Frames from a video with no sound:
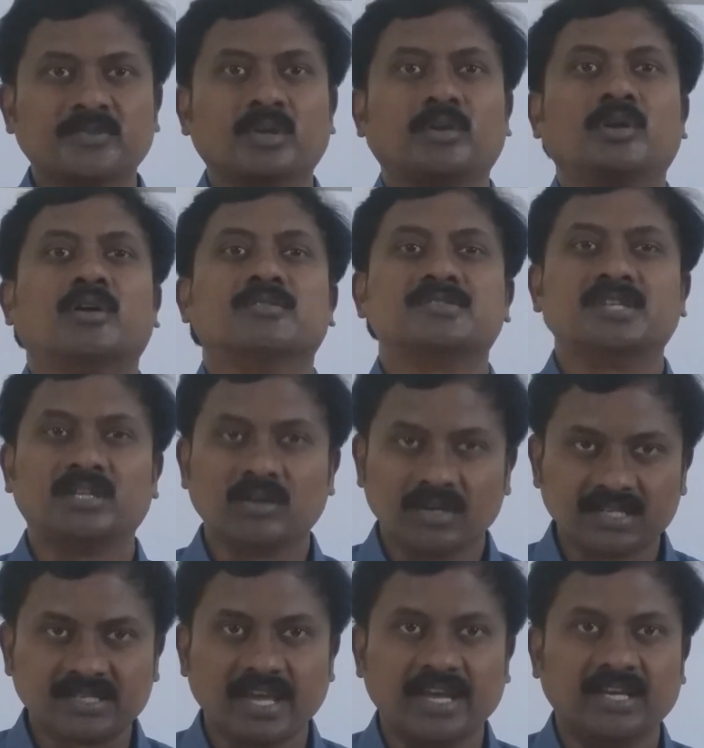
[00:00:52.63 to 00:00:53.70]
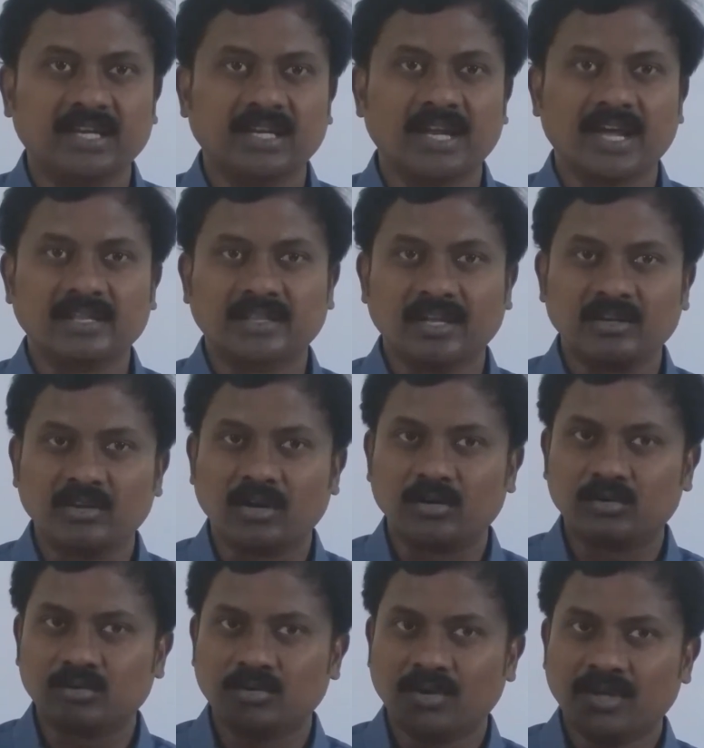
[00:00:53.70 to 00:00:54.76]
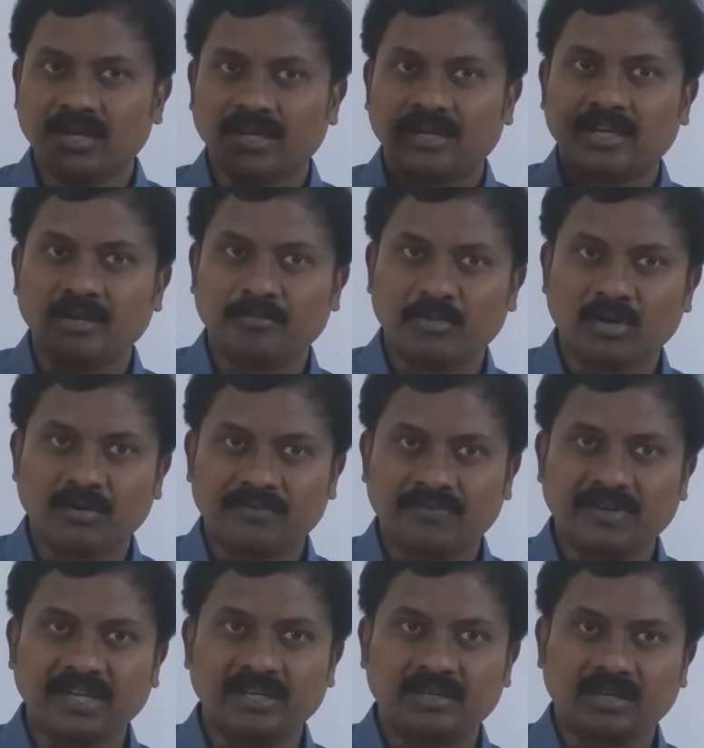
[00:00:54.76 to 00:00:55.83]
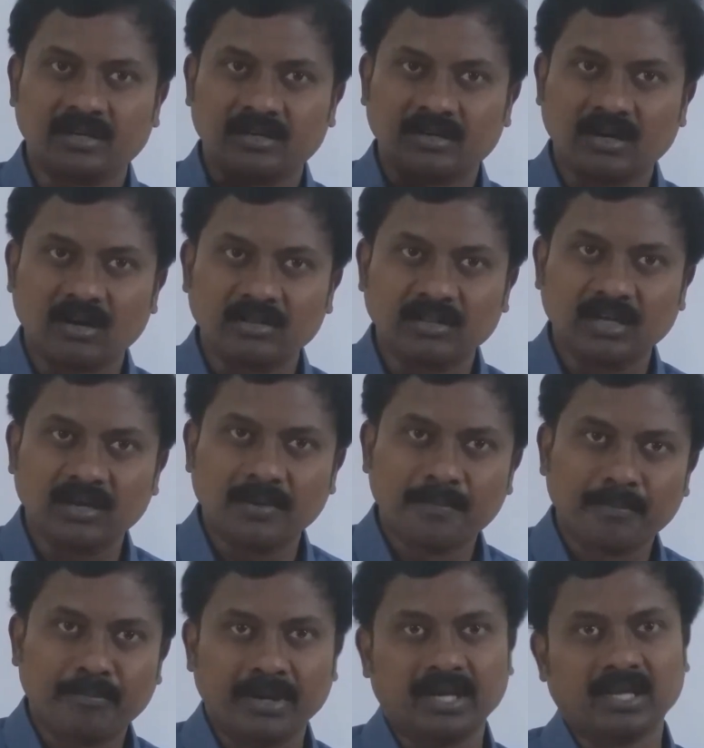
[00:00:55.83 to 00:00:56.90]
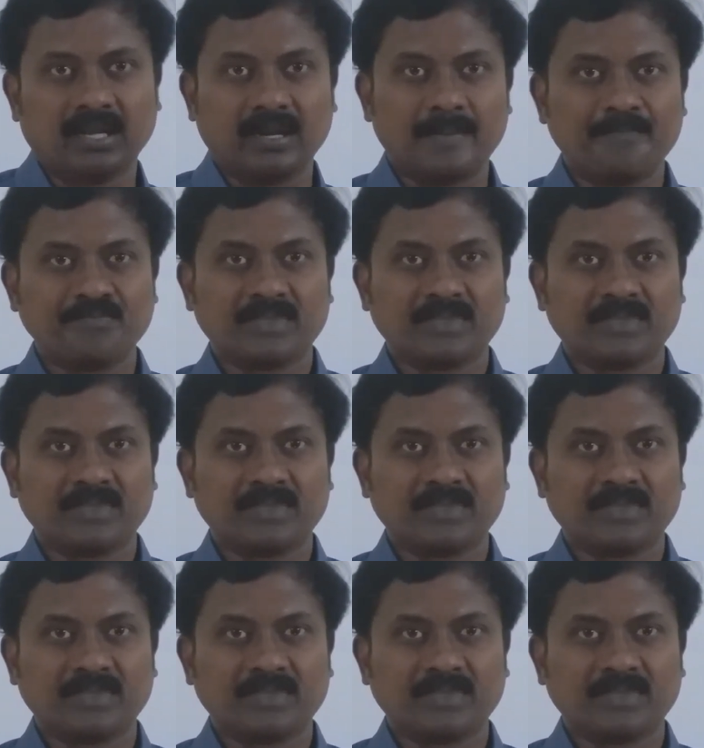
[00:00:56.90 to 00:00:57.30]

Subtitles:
You have to sit on a cycle and then you have to keep your feet on the pedal,